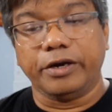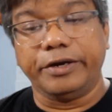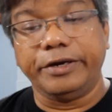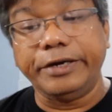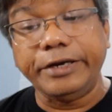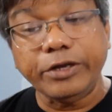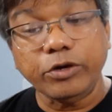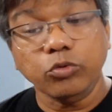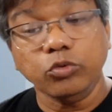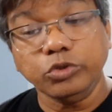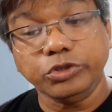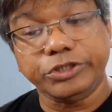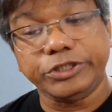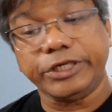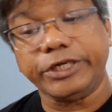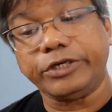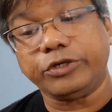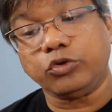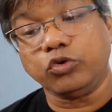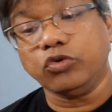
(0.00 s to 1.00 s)
new
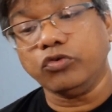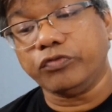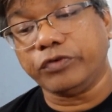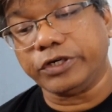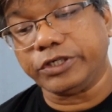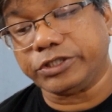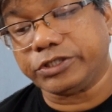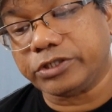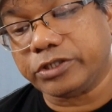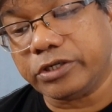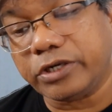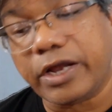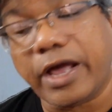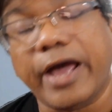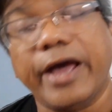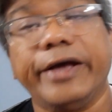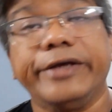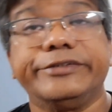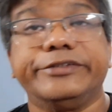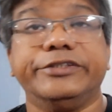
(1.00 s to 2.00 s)
J2 version
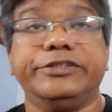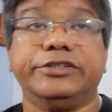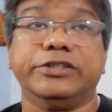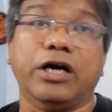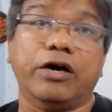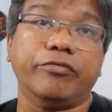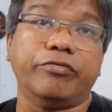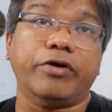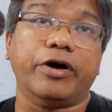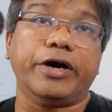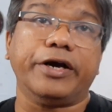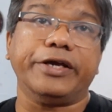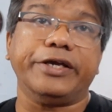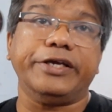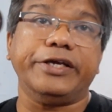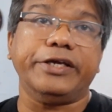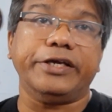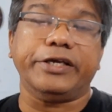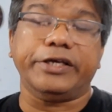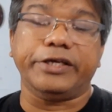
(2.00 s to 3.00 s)
as Java
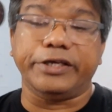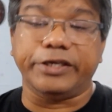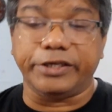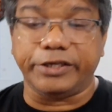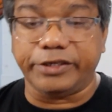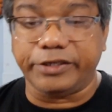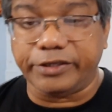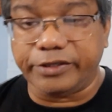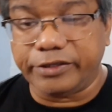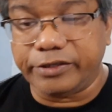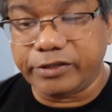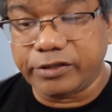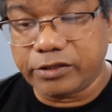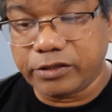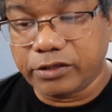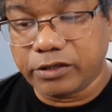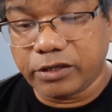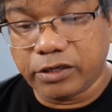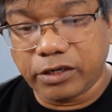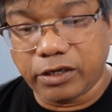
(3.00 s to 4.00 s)
EE
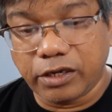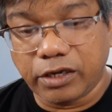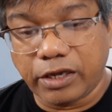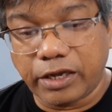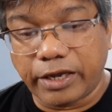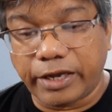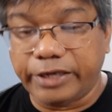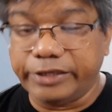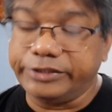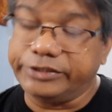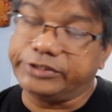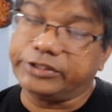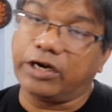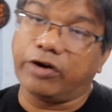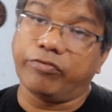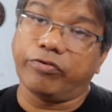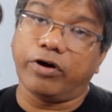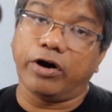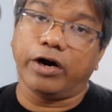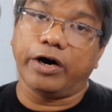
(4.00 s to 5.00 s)
and
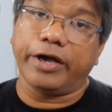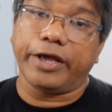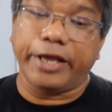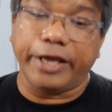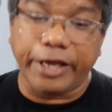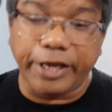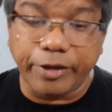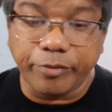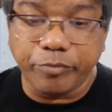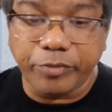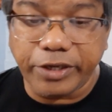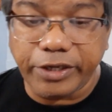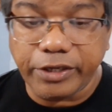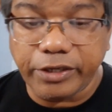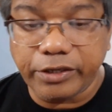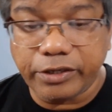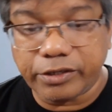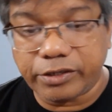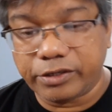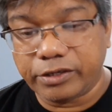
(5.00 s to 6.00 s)
Java
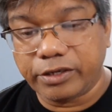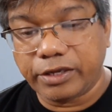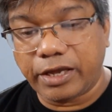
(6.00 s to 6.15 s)
ME